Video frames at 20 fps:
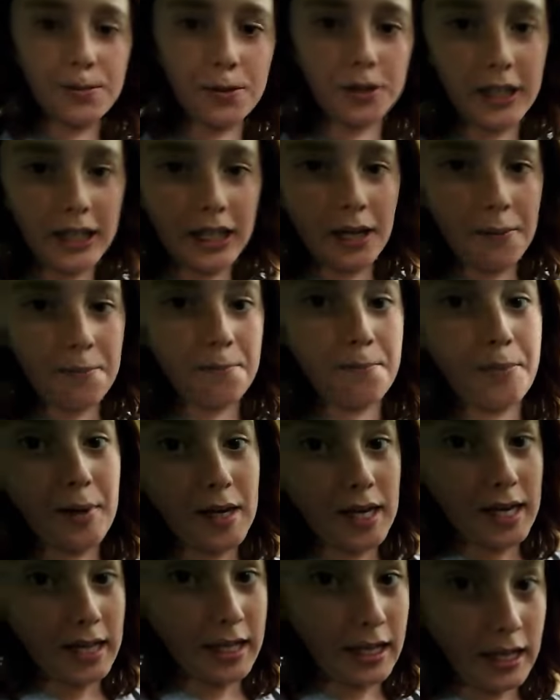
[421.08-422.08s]
putting a
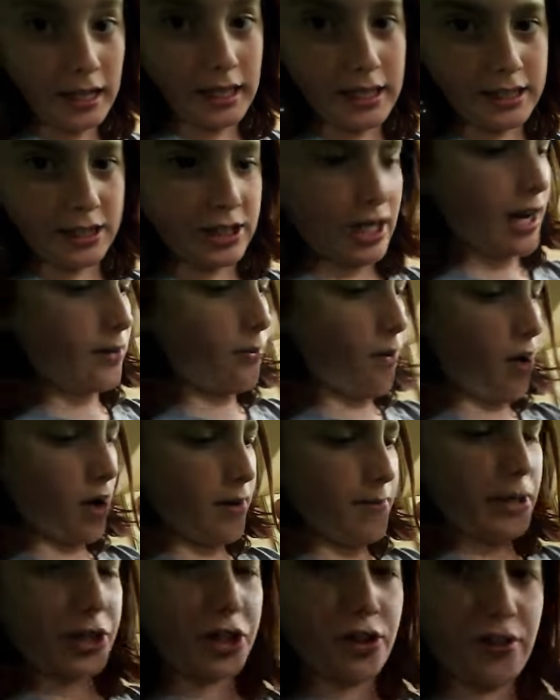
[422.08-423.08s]
big giant water
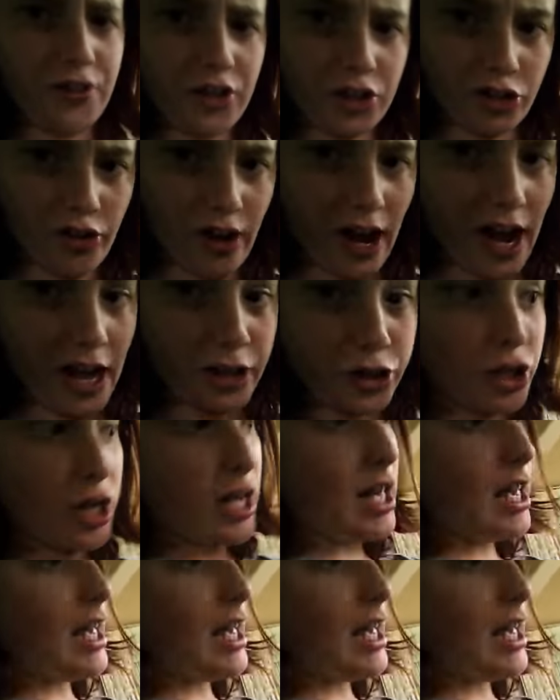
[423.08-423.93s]
pitcher in the trash